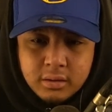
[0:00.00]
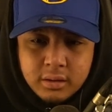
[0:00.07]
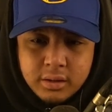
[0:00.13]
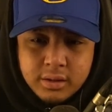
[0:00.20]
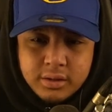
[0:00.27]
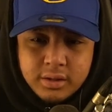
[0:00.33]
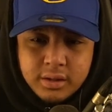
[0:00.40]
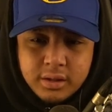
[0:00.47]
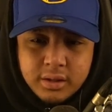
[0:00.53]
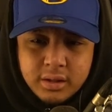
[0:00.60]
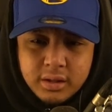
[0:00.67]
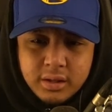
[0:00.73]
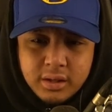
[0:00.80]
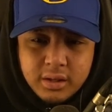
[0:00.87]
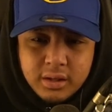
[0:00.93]
Is she
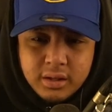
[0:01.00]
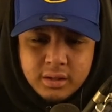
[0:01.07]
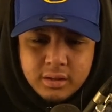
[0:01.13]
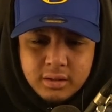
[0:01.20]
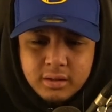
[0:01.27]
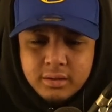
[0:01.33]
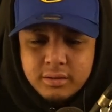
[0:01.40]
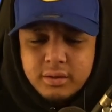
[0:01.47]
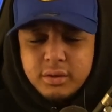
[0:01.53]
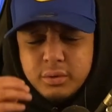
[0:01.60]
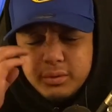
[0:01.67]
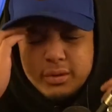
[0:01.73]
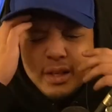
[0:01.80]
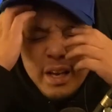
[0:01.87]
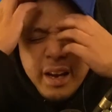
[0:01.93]
good?
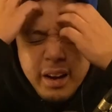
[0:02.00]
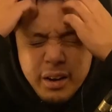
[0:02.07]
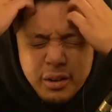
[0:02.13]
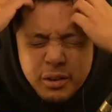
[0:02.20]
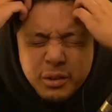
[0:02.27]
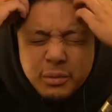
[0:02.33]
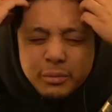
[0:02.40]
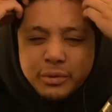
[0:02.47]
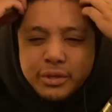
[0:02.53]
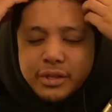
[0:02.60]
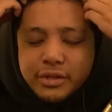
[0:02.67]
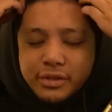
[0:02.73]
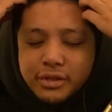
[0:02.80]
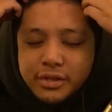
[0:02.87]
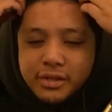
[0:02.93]
Dude, Carol,
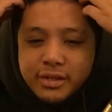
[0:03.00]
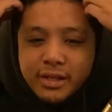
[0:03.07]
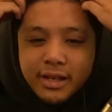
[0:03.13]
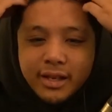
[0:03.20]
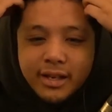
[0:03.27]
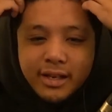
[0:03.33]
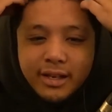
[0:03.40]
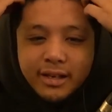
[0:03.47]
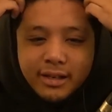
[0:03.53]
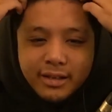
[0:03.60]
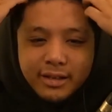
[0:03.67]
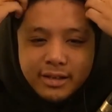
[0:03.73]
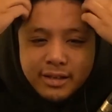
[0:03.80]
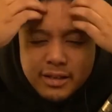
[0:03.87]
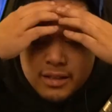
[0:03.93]
she's just
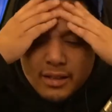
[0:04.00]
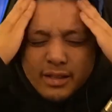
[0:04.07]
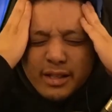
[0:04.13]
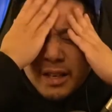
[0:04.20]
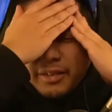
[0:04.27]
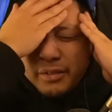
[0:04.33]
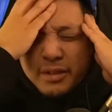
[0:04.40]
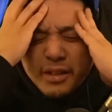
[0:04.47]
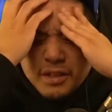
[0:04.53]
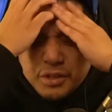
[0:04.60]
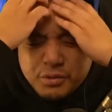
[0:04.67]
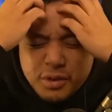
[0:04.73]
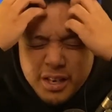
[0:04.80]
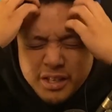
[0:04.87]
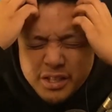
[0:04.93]

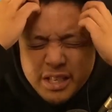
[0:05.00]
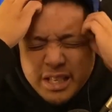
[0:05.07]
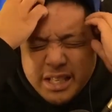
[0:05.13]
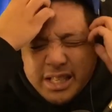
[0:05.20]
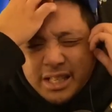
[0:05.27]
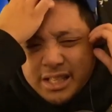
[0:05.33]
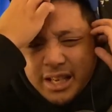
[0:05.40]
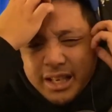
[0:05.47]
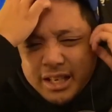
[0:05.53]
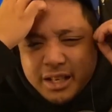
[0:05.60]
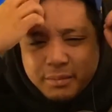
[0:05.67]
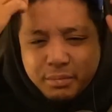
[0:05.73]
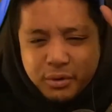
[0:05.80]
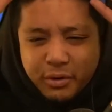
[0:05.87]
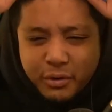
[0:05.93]
self-destruction
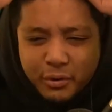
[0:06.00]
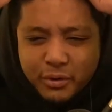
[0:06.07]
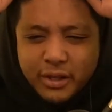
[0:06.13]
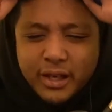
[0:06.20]
city, bro.